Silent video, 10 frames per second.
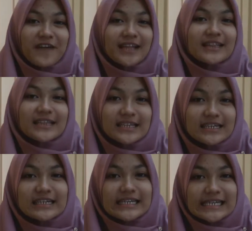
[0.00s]
factor
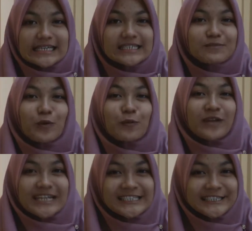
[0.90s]
is
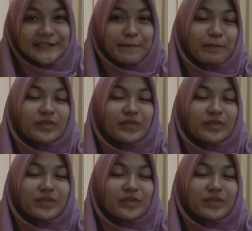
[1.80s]
population.